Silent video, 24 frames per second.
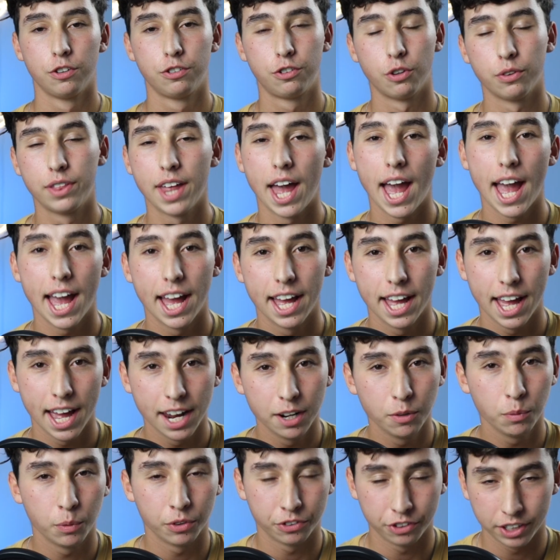So that
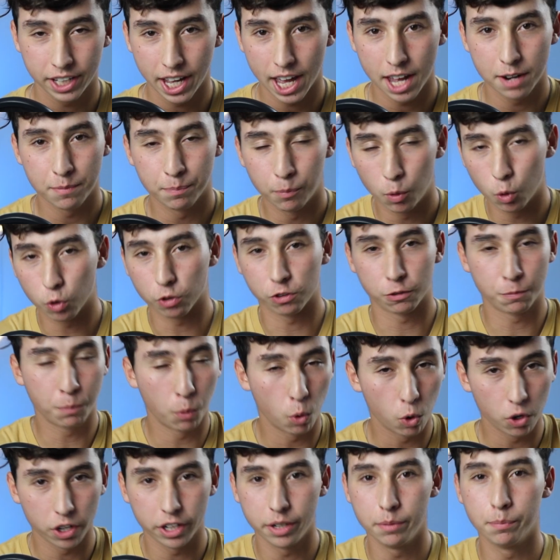edit was, again, more
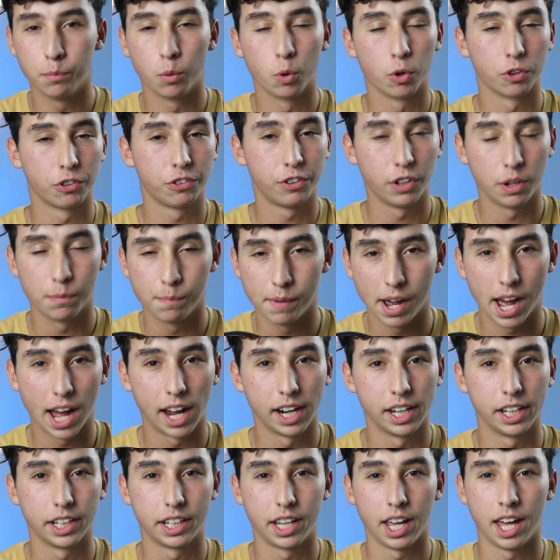sporty, more
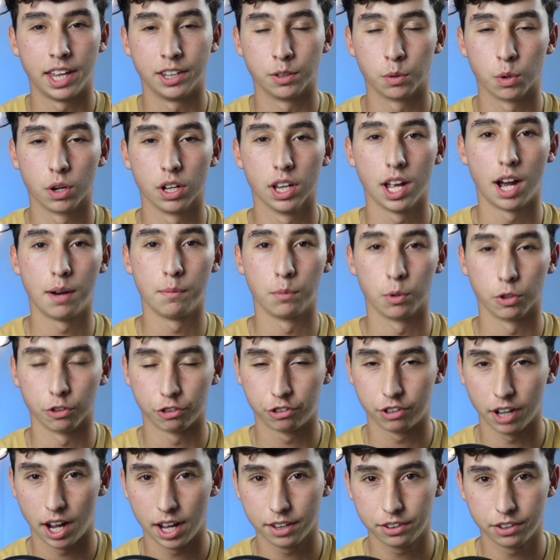cinematic, and there were a lot more
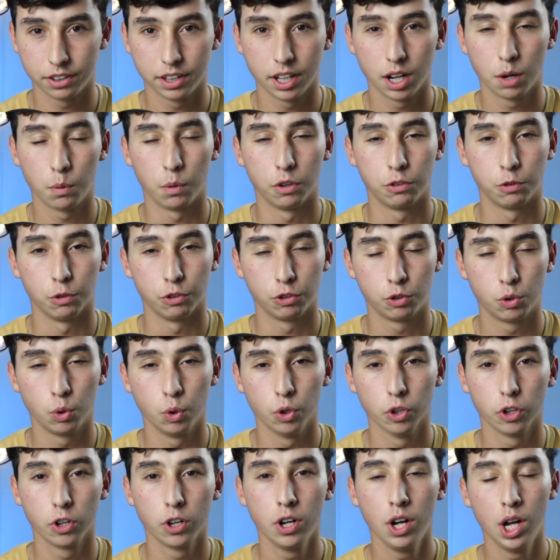shots in there, which was
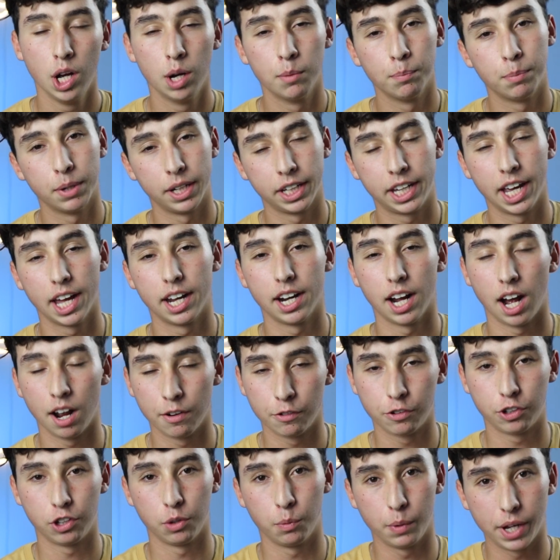cooler. But again,
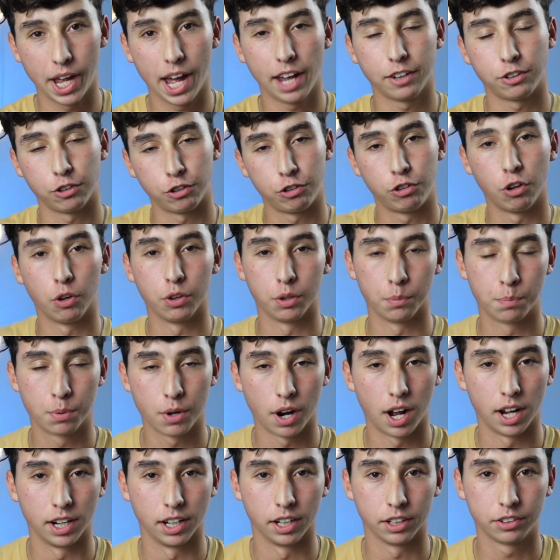obviously we had to show the
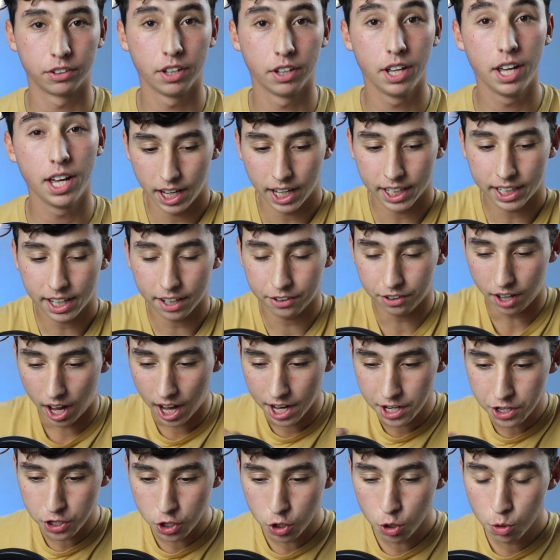product. And guys,
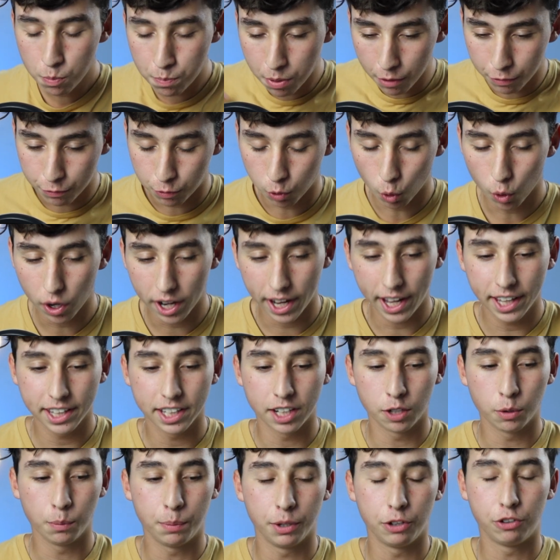I knew beforehand
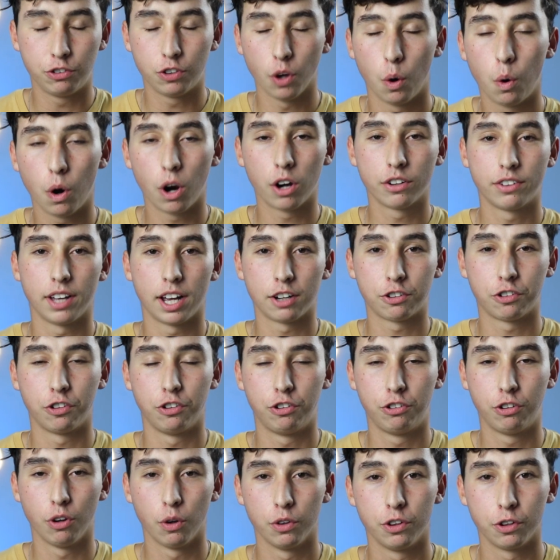that it would be so hard to actually
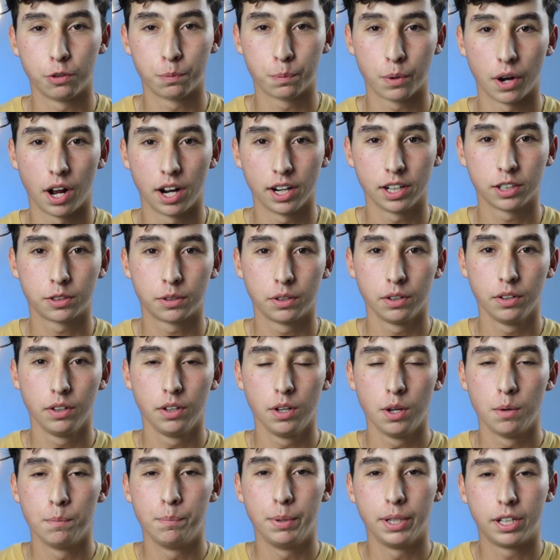show this product
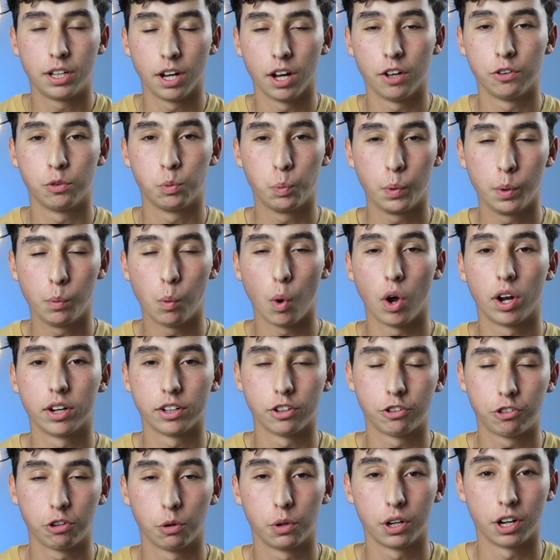because we wanted
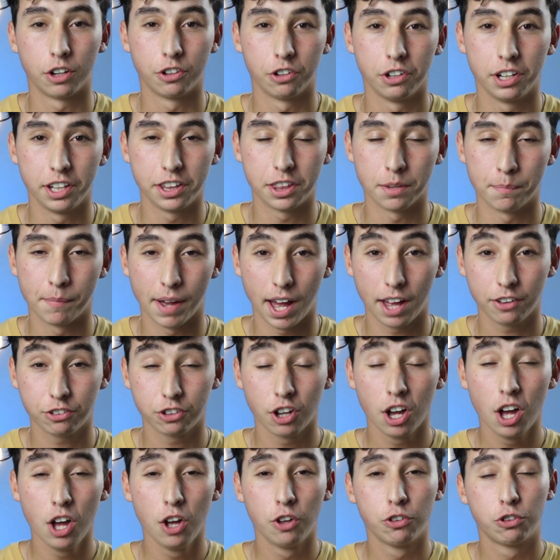to show it underneath the
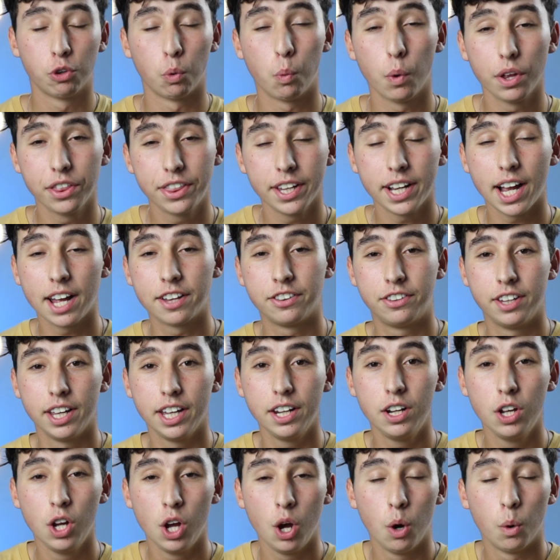mask. So one thing I
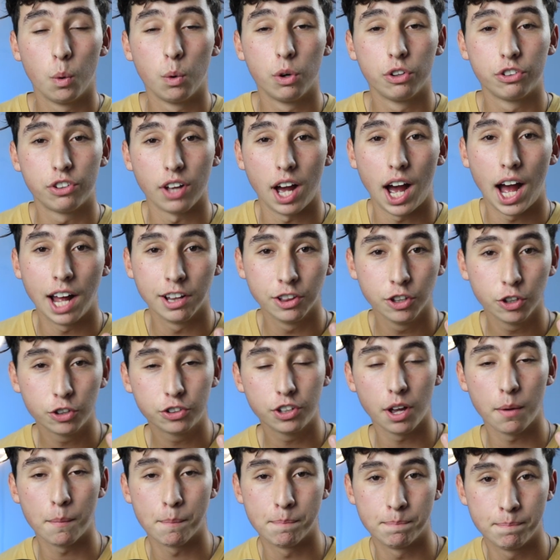did was I
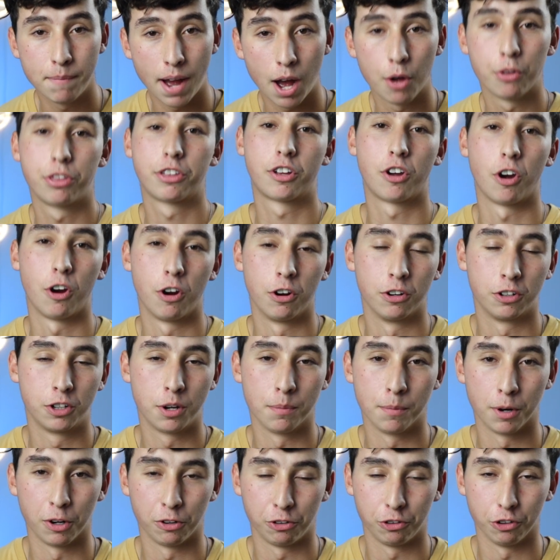looked up mouth guard
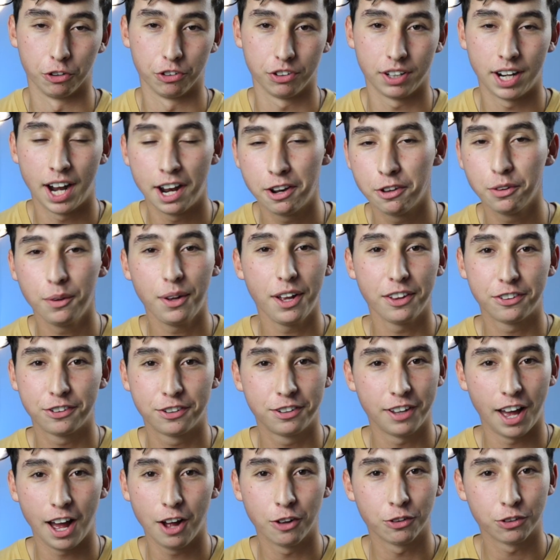commercials. And I know that
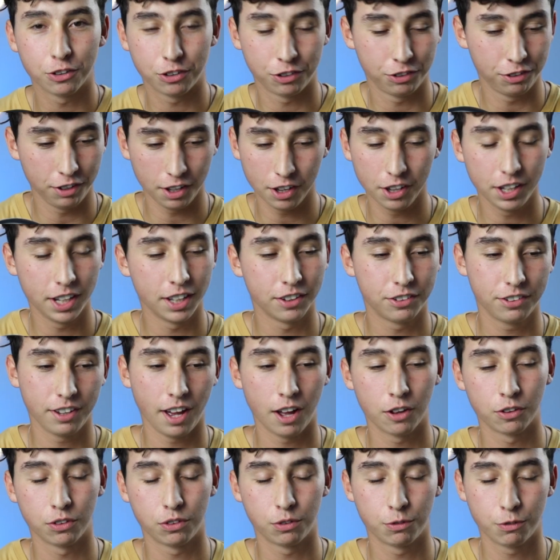sounds silly and
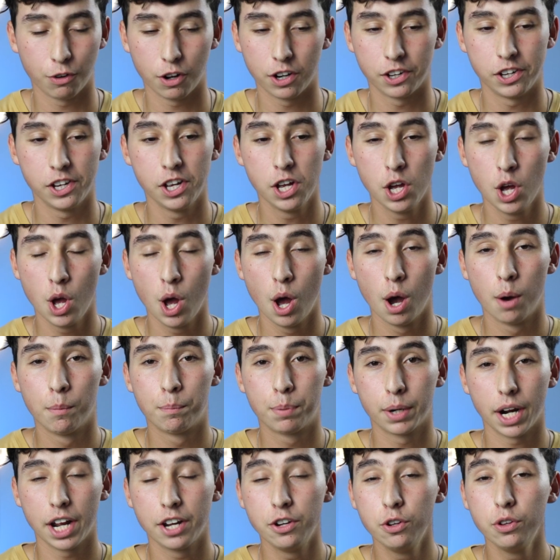sounds funny,
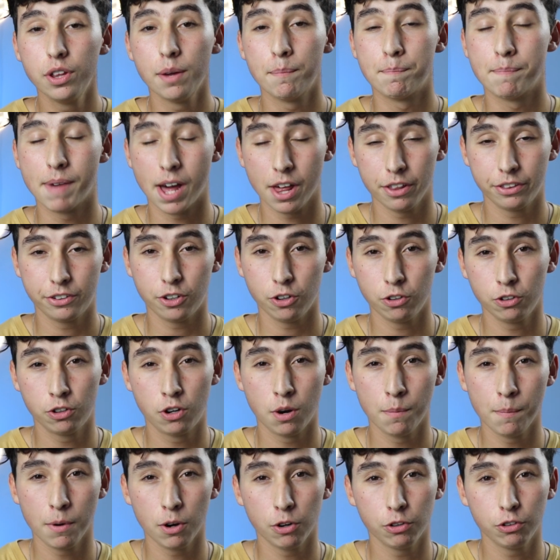but I knew that mouth guard
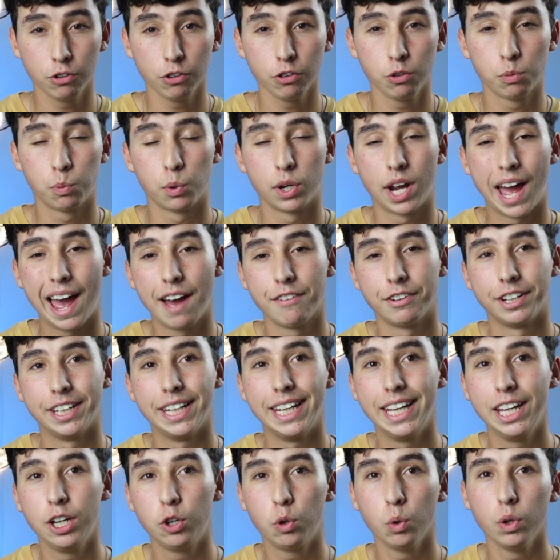commercials would have an
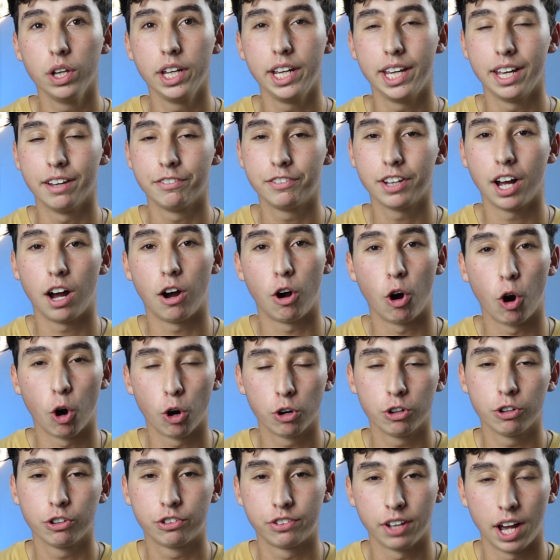equally, if not
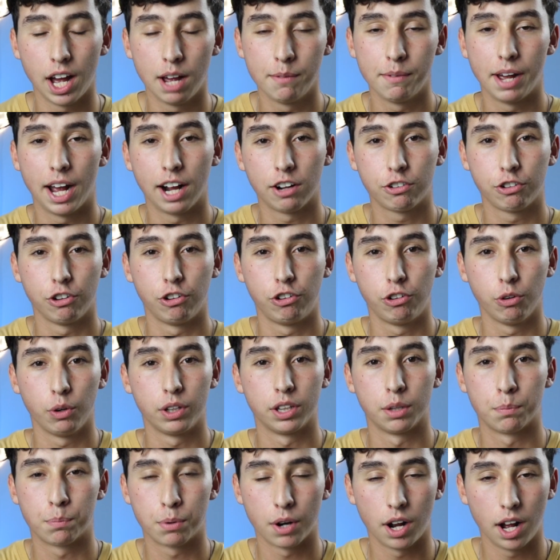harder time actually
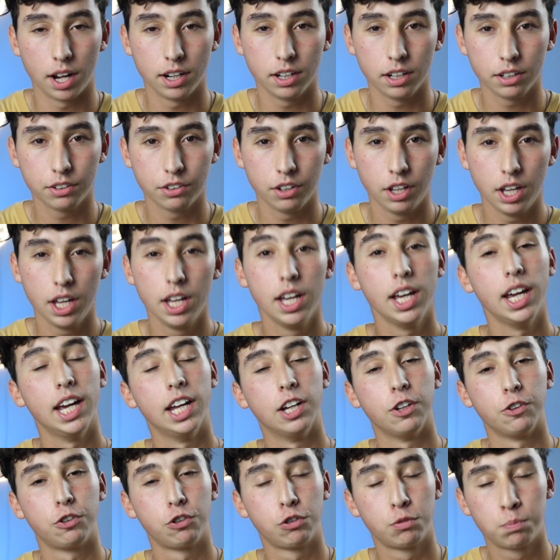showing the product
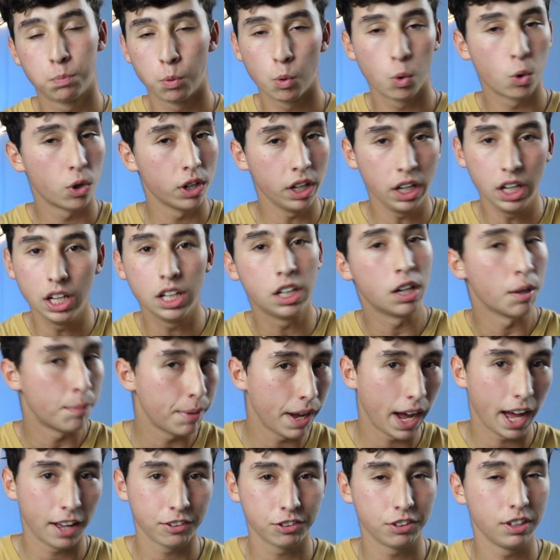in a sporty
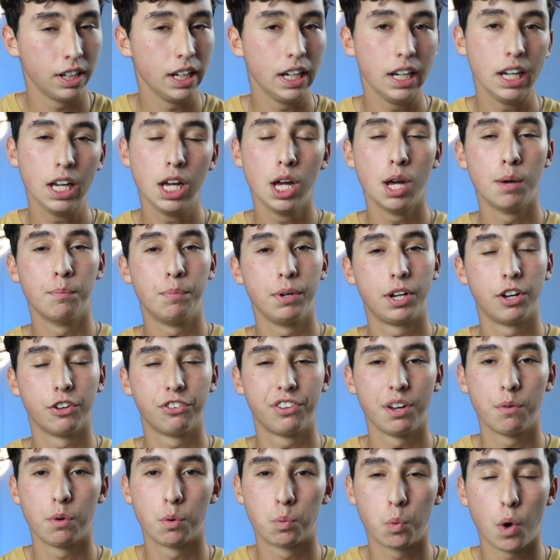capacity, because
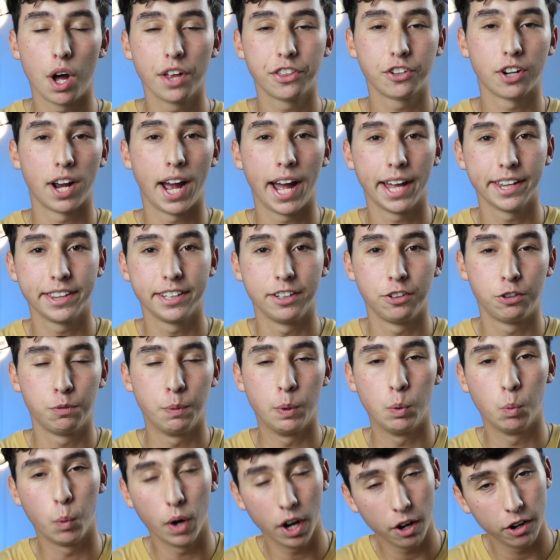they would want their athletes to
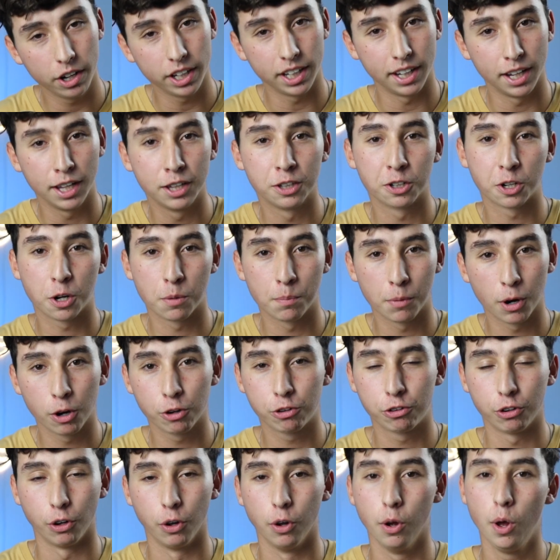be wearing it in the
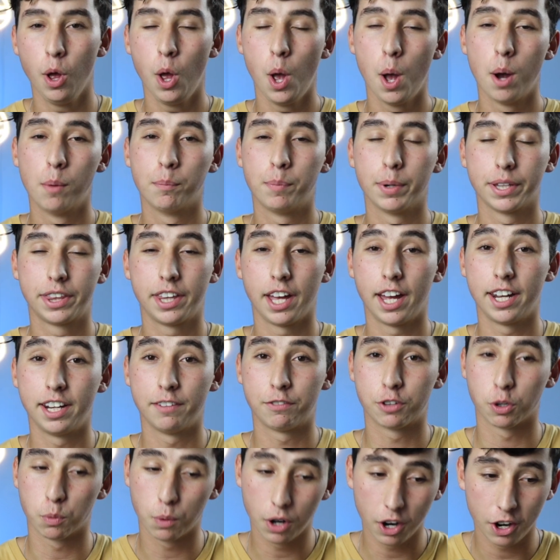commercial. But then
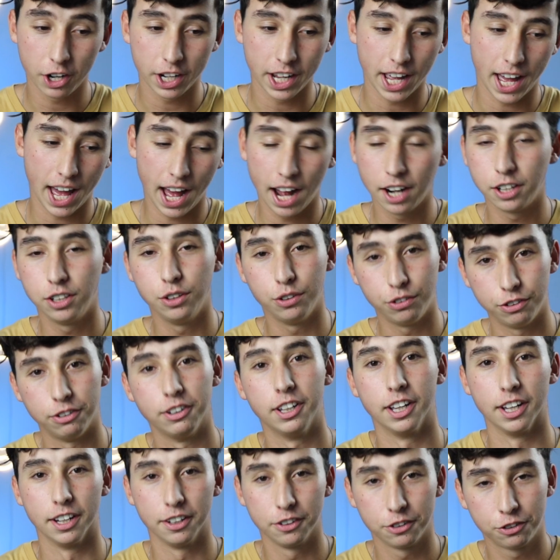if they're wearing it, how do you
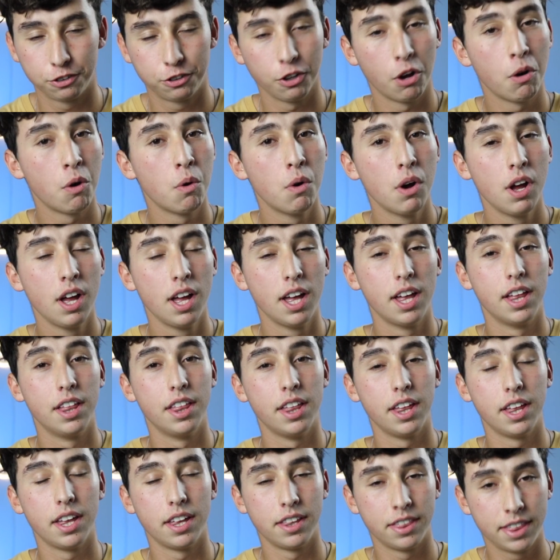see it? So
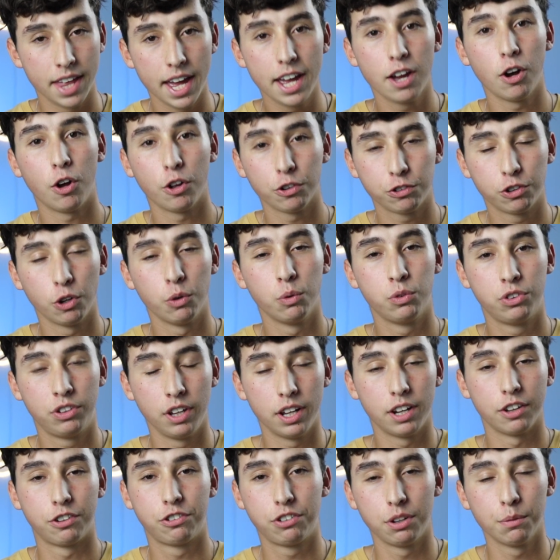they also
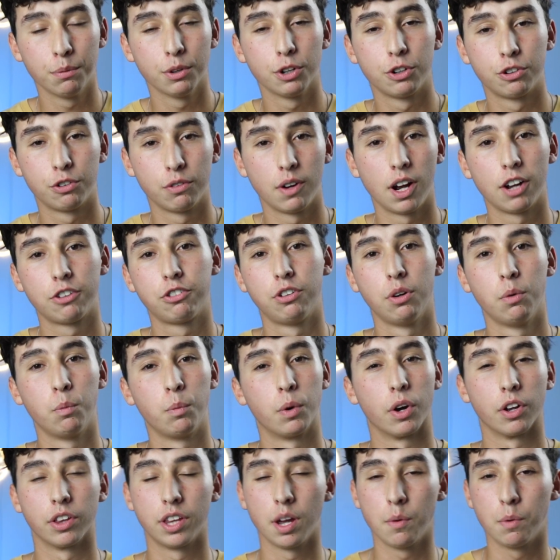did a similar direction
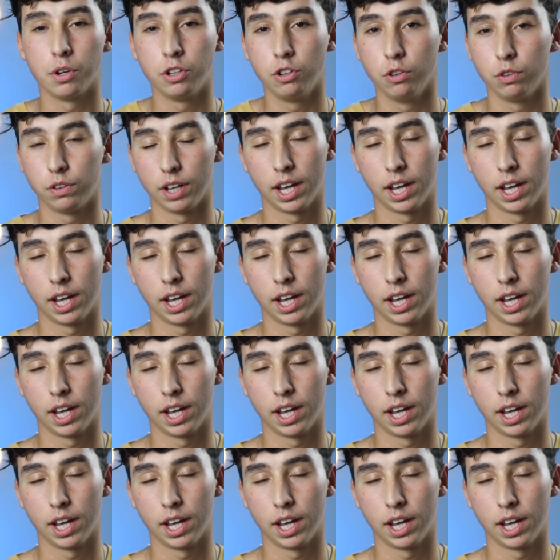where they would use